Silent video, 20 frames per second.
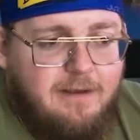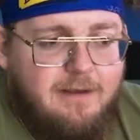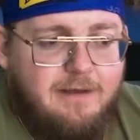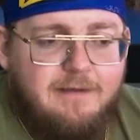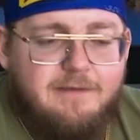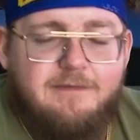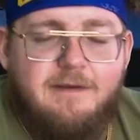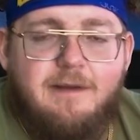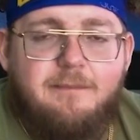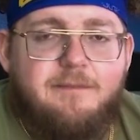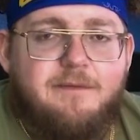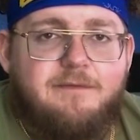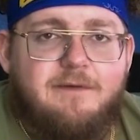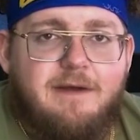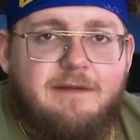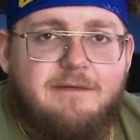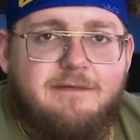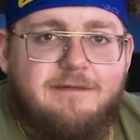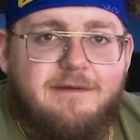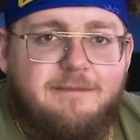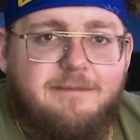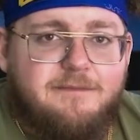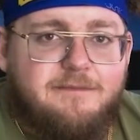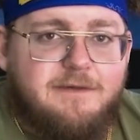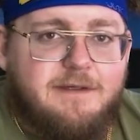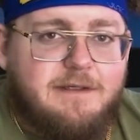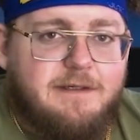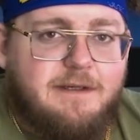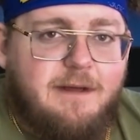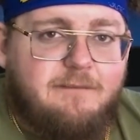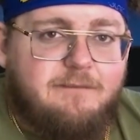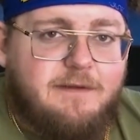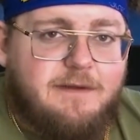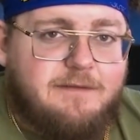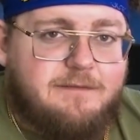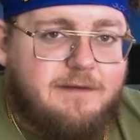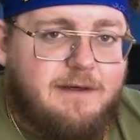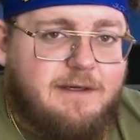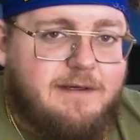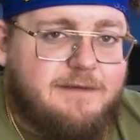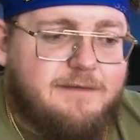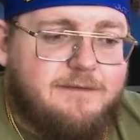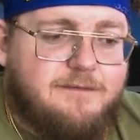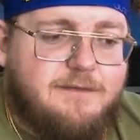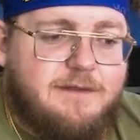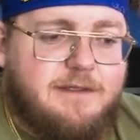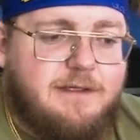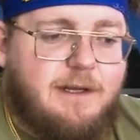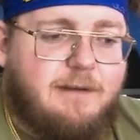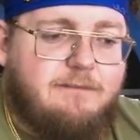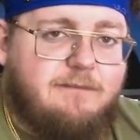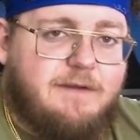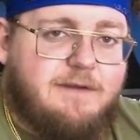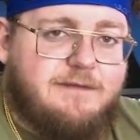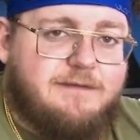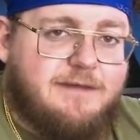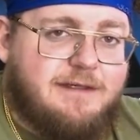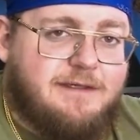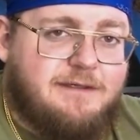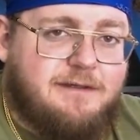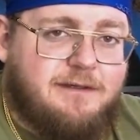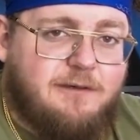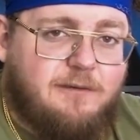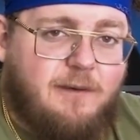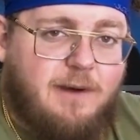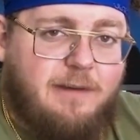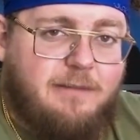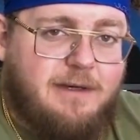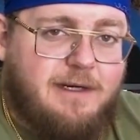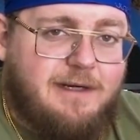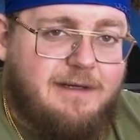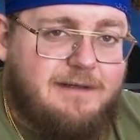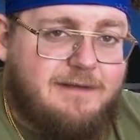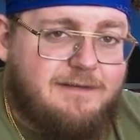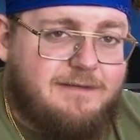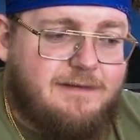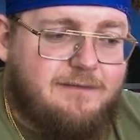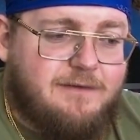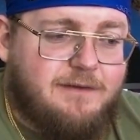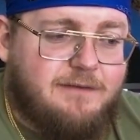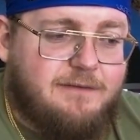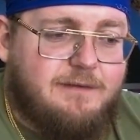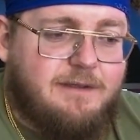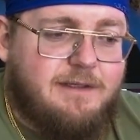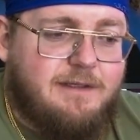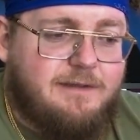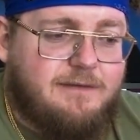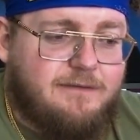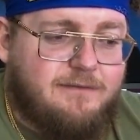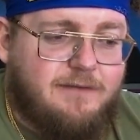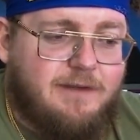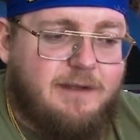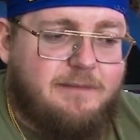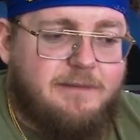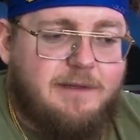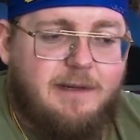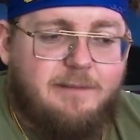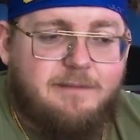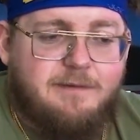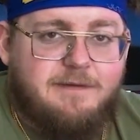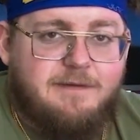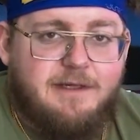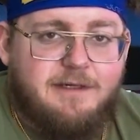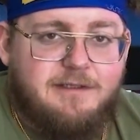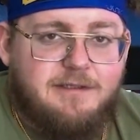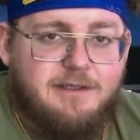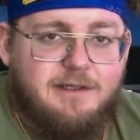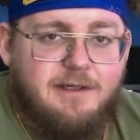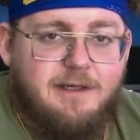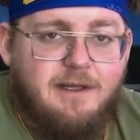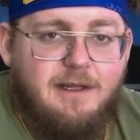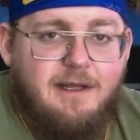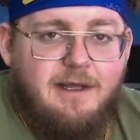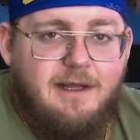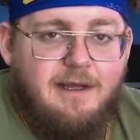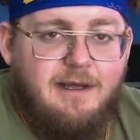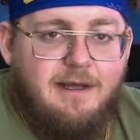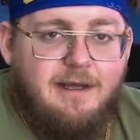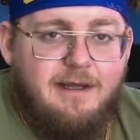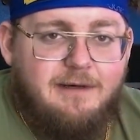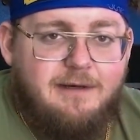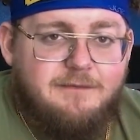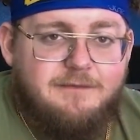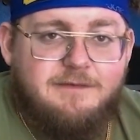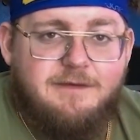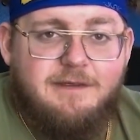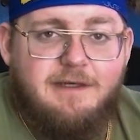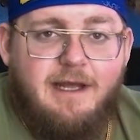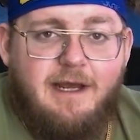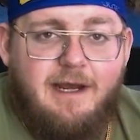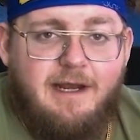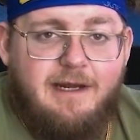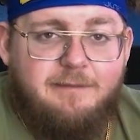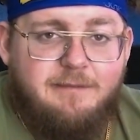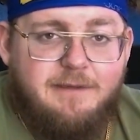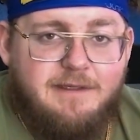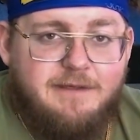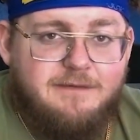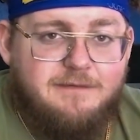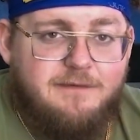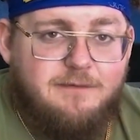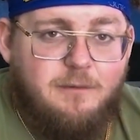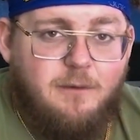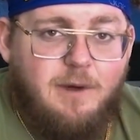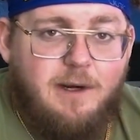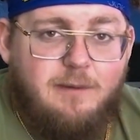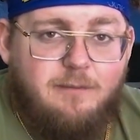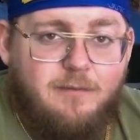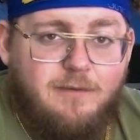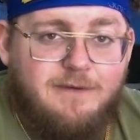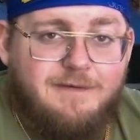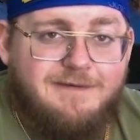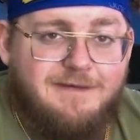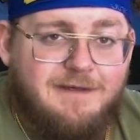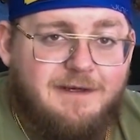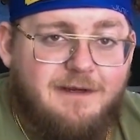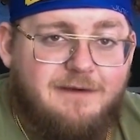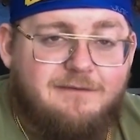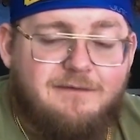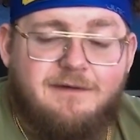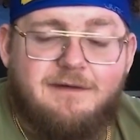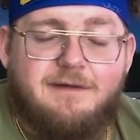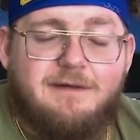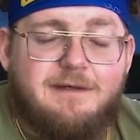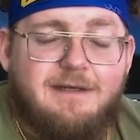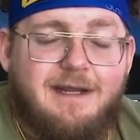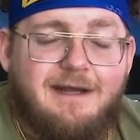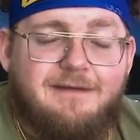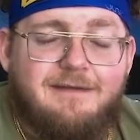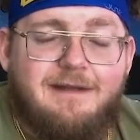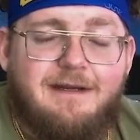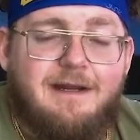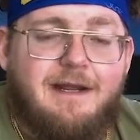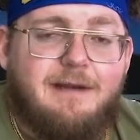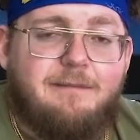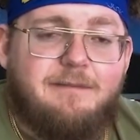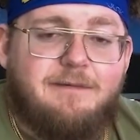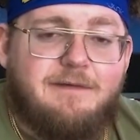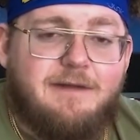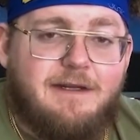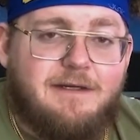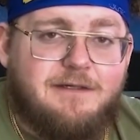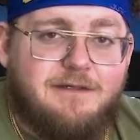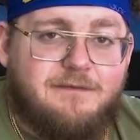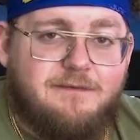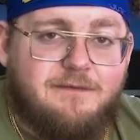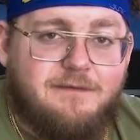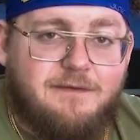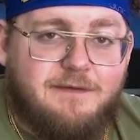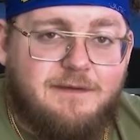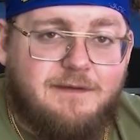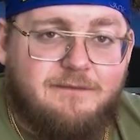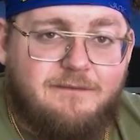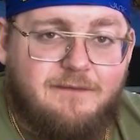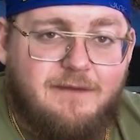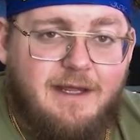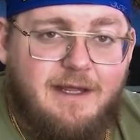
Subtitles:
an example of how this helps the Vietnam vets, right, is a Vietnam vet stationed in Guam in 1973 developed hypertension, and it was denied because Guam wasn't covered. Now that hypertension for the